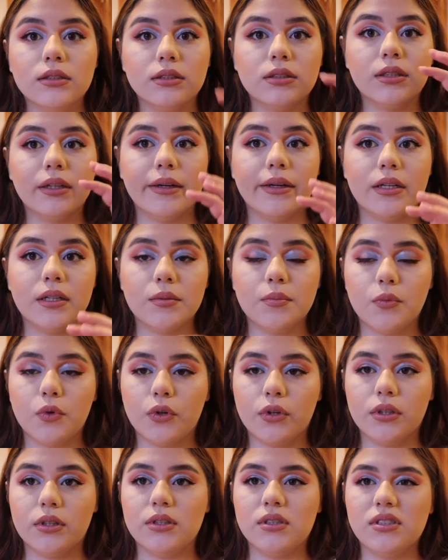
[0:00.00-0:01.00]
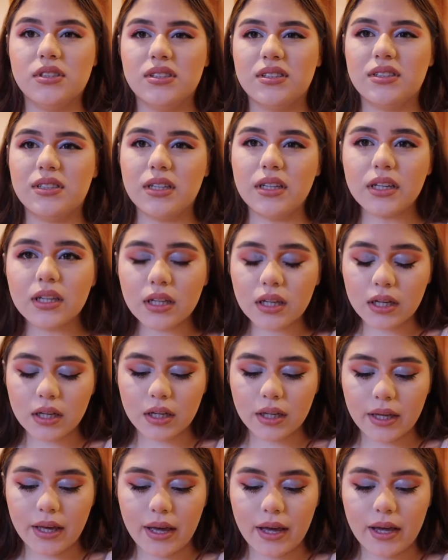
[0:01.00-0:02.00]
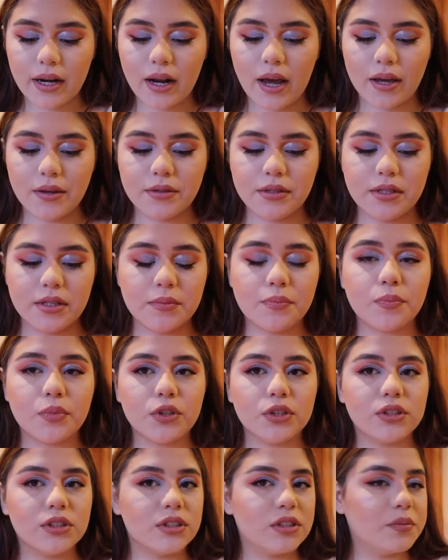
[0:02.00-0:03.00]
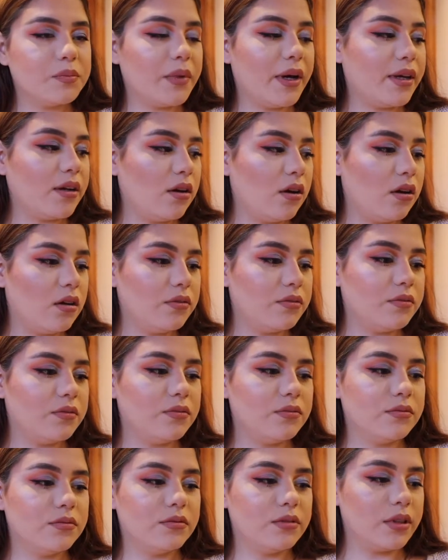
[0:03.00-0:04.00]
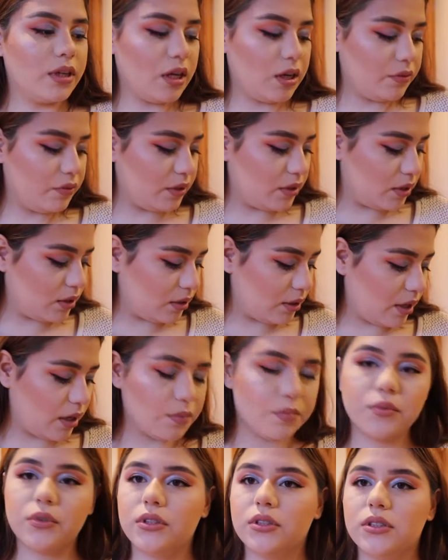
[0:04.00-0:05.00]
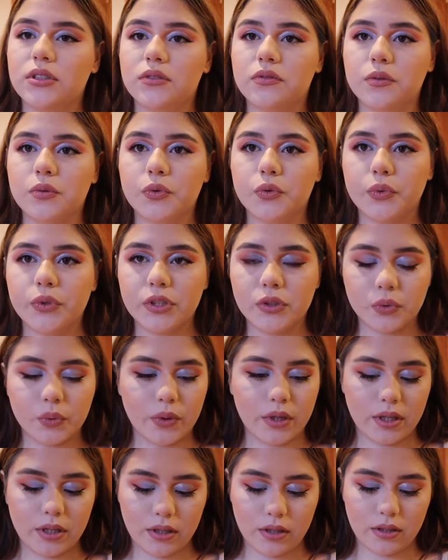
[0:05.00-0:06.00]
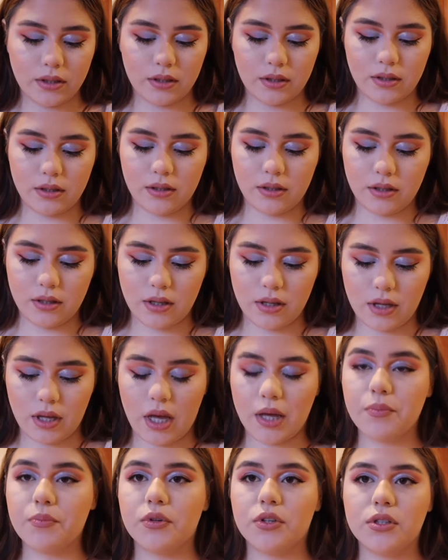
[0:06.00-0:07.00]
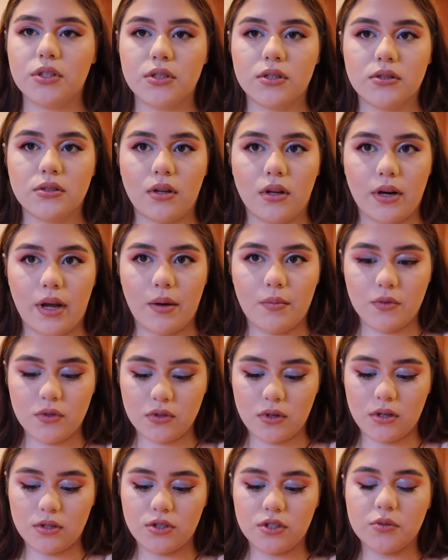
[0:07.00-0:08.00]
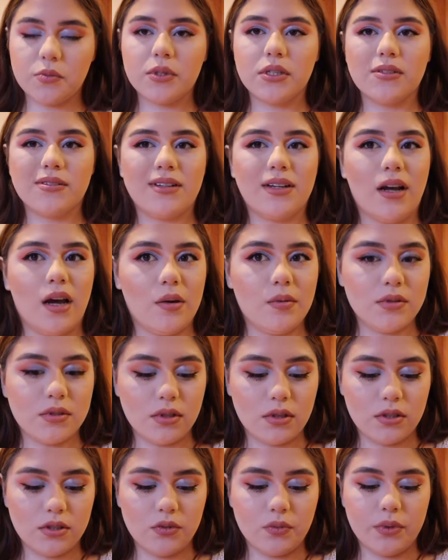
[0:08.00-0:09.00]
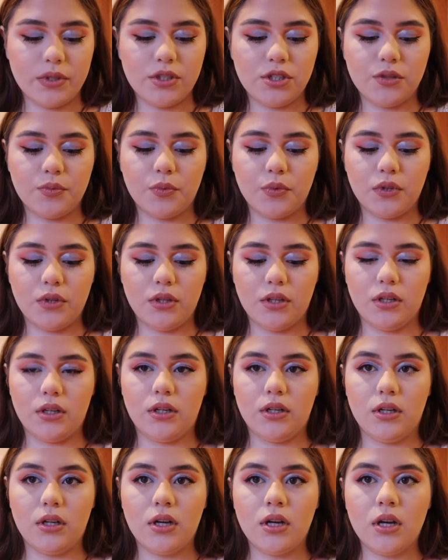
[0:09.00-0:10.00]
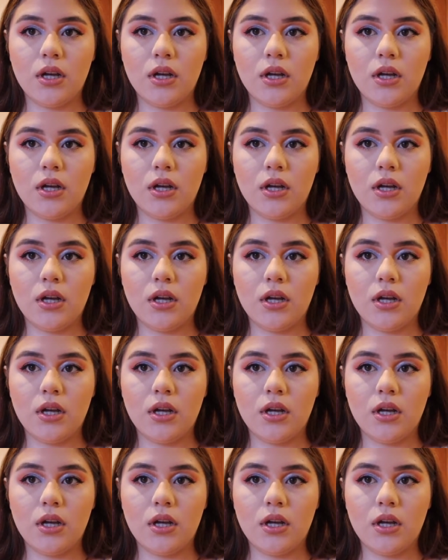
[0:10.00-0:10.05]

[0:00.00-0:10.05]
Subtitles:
tub or the stick. And I did purchase mine off. Everything that I purchased from Sweet Sweat, I purchased on Amazon, just because on Amazon it's way cheaper than